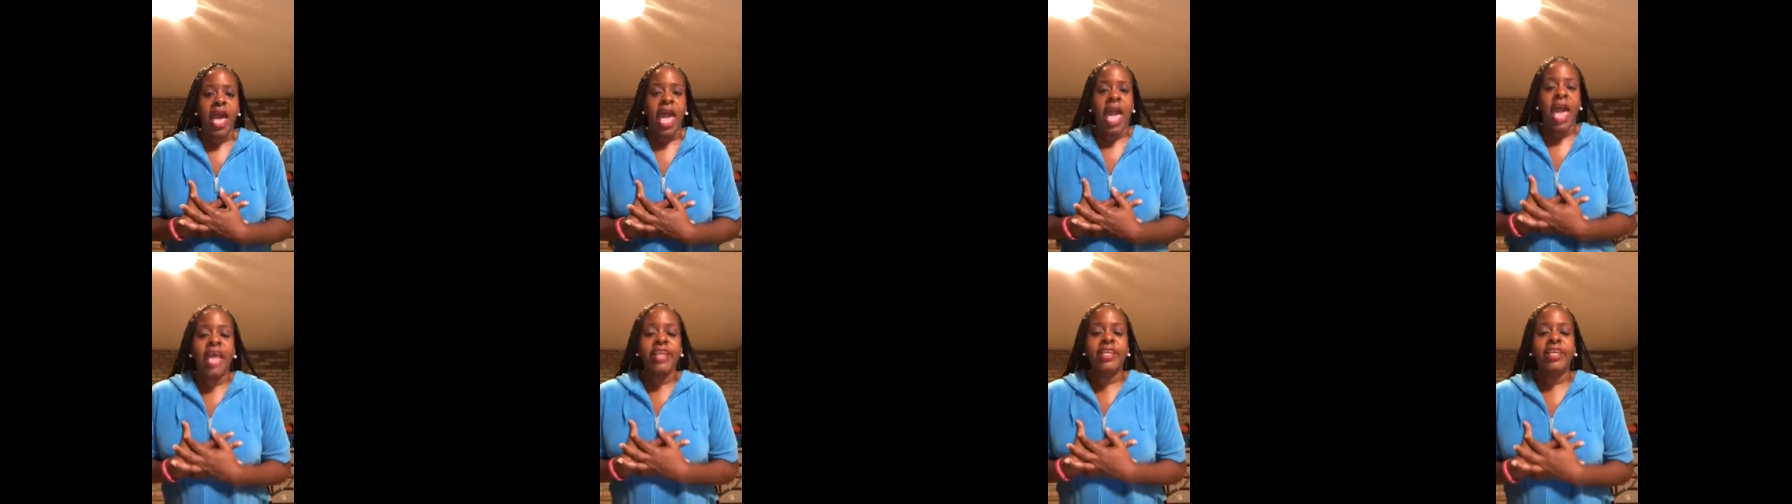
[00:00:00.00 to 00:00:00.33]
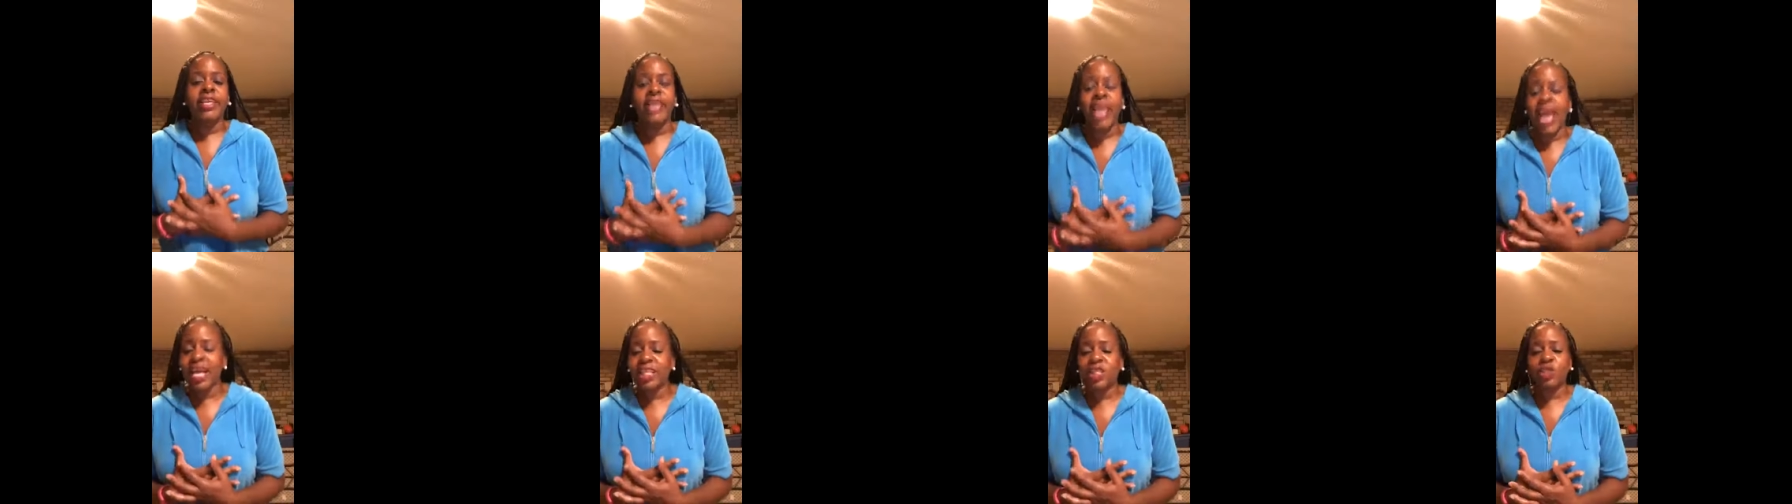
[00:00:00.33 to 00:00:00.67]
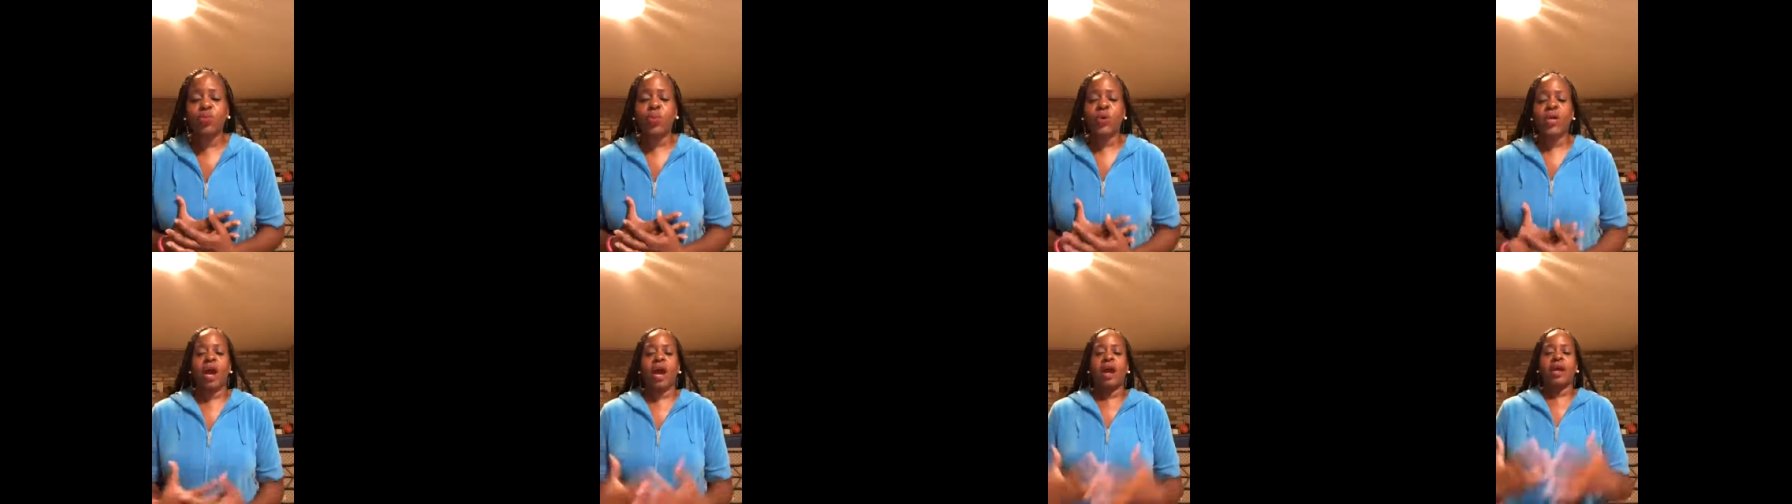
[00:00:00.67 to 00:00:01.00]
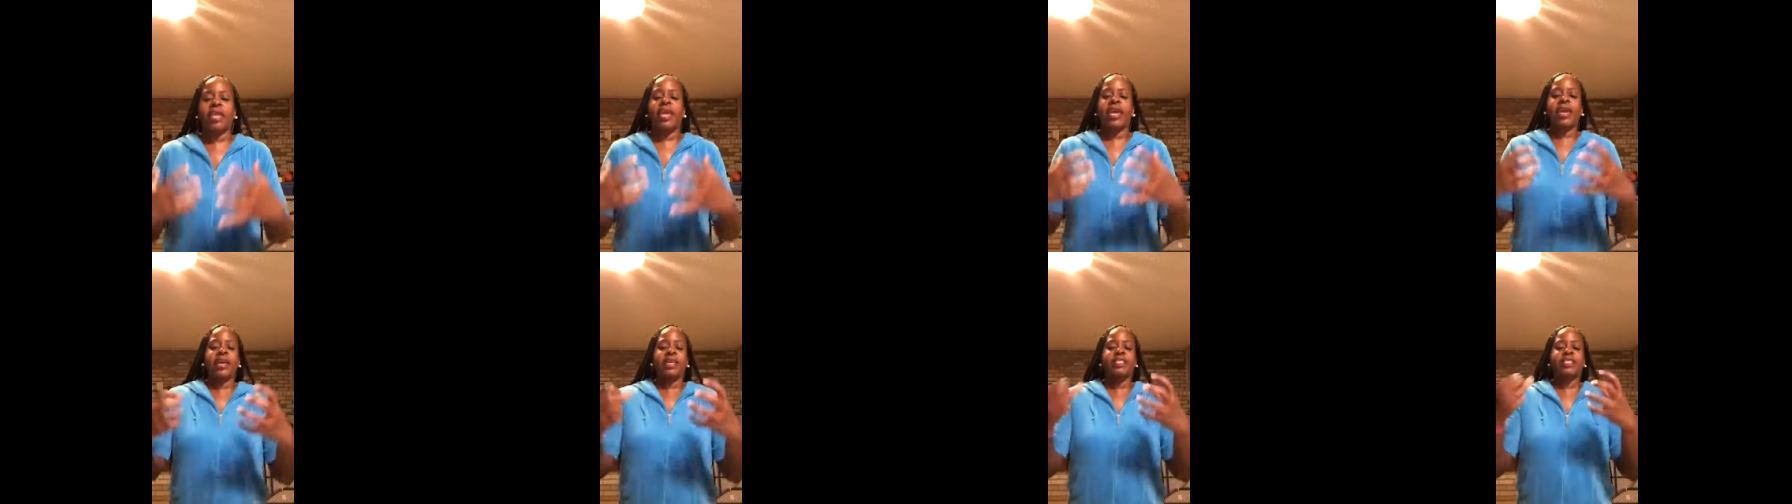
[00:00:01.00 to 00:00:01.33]
And yes, we are
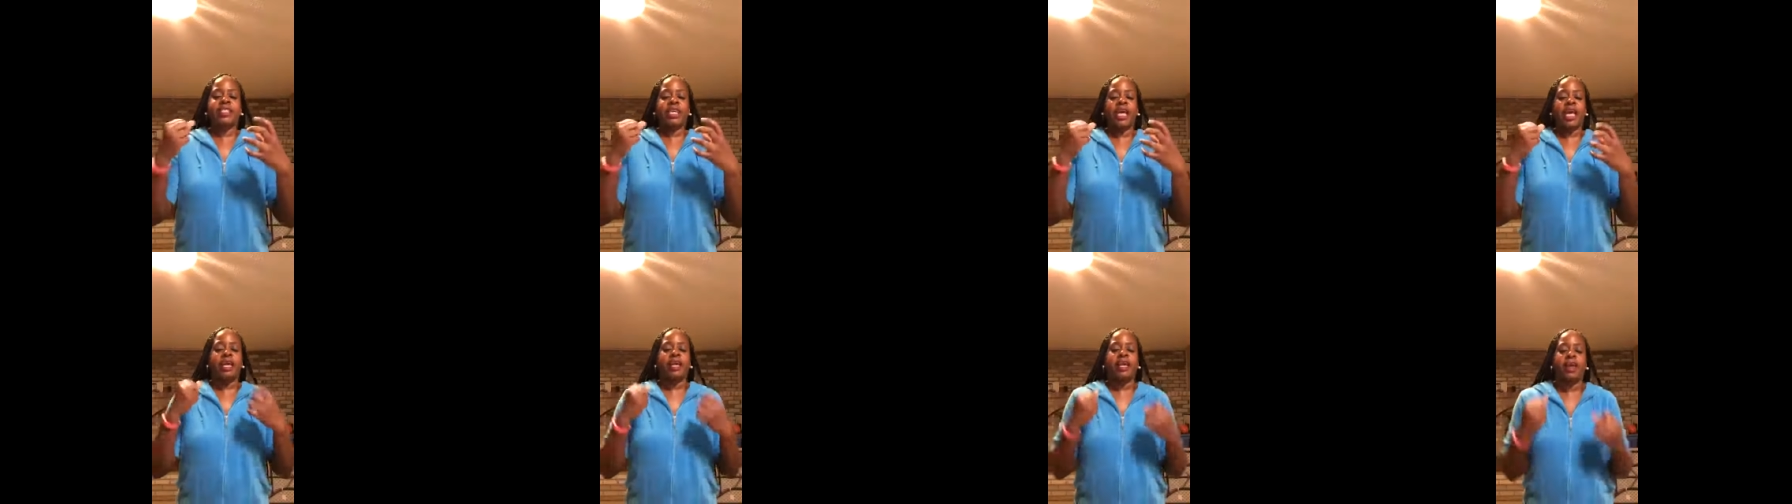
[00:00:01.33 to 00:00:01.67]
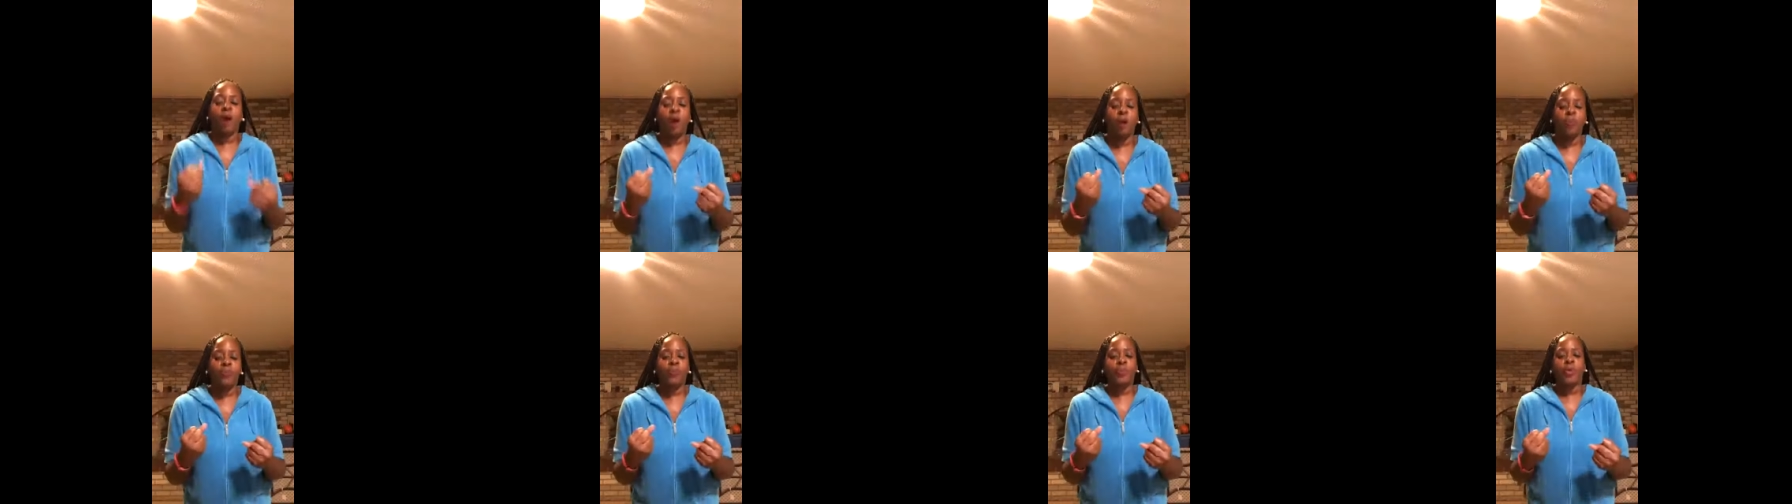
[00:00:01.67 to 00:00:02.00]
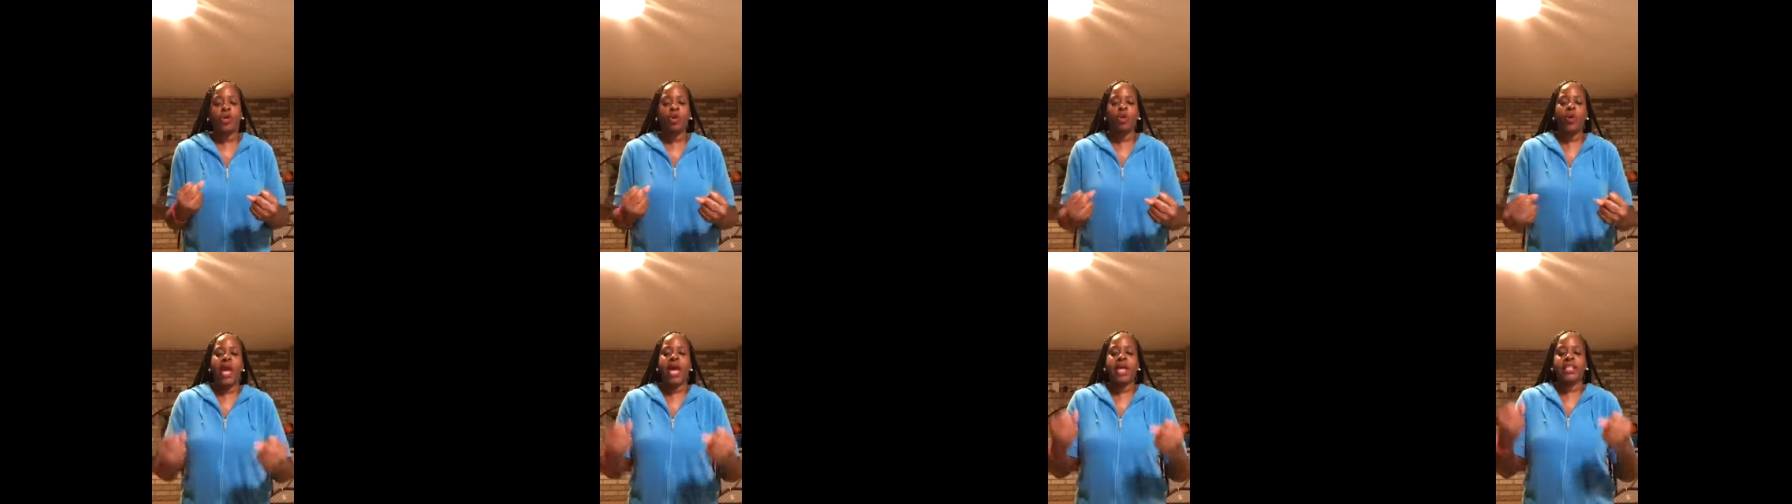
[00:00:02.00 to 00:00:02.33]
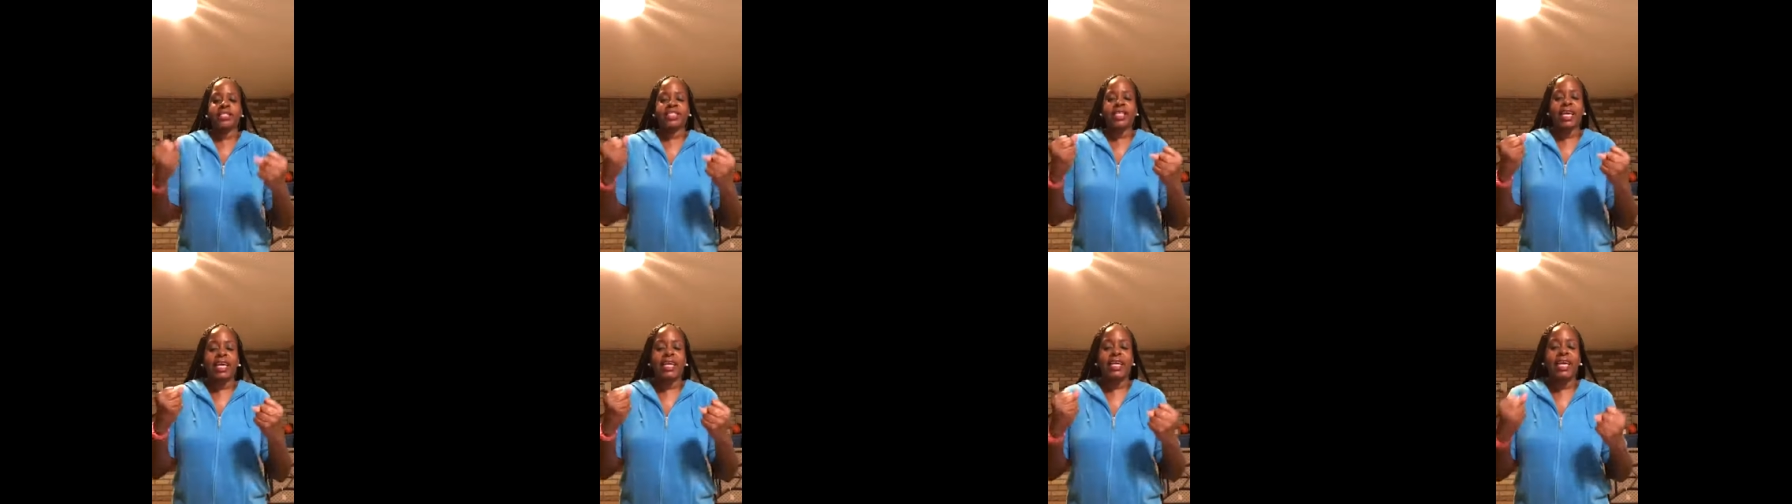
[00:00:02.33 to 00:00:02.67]
here to help you
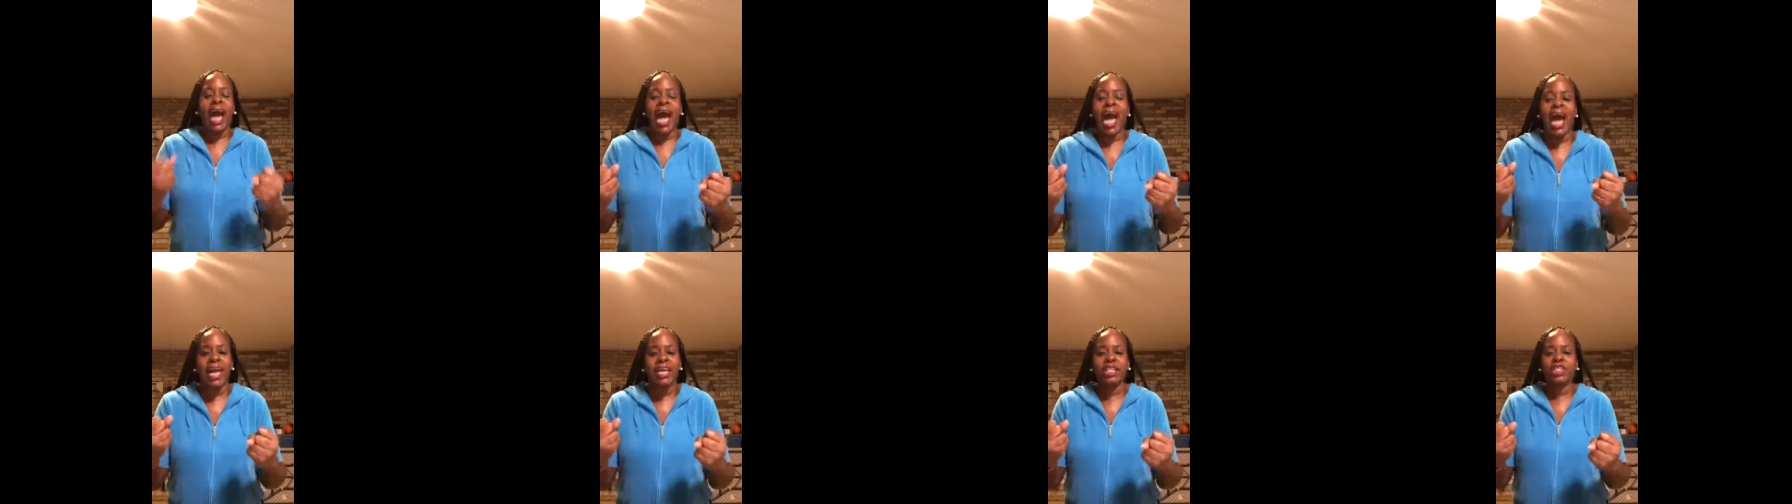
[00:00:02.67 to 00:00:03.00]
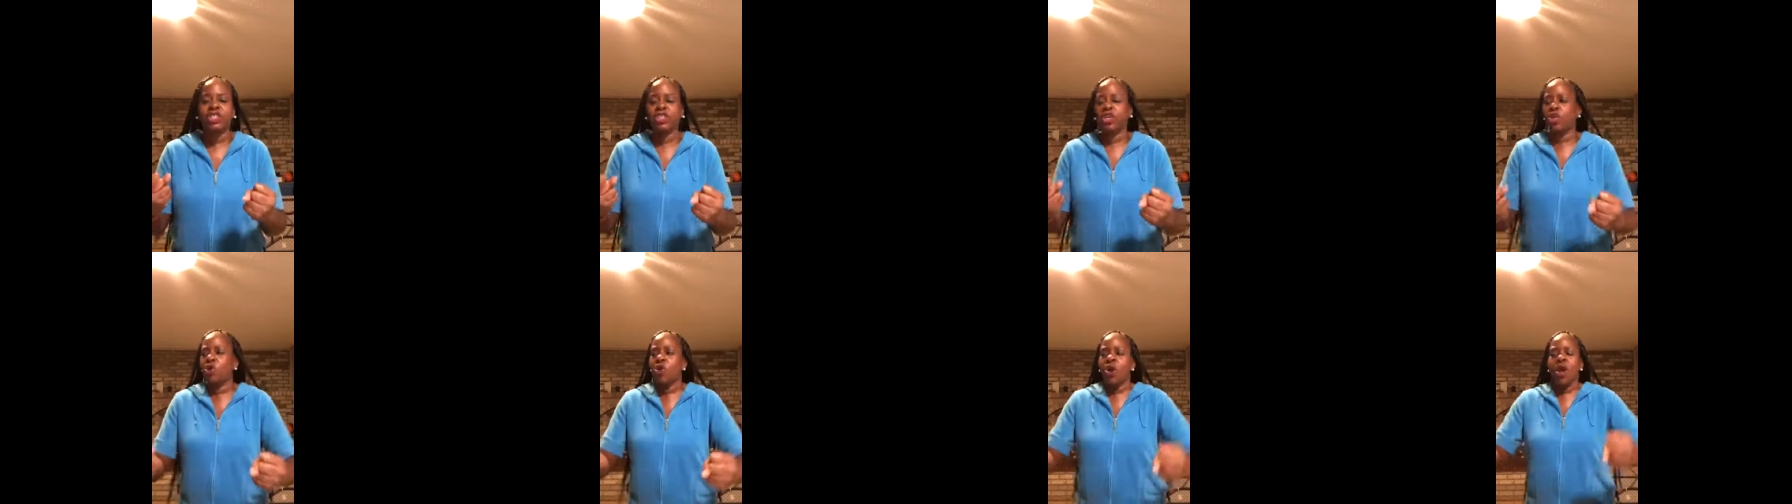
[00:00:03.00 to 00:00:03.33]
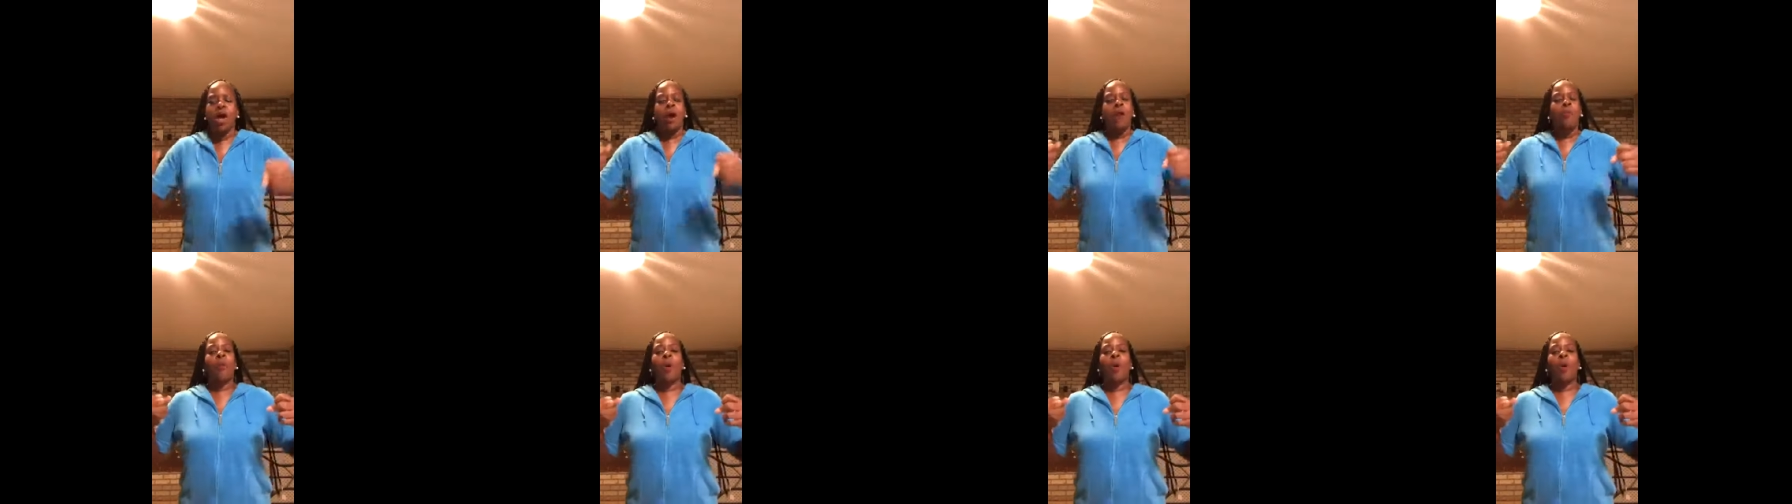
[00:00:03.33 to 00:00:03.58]
and to guide you,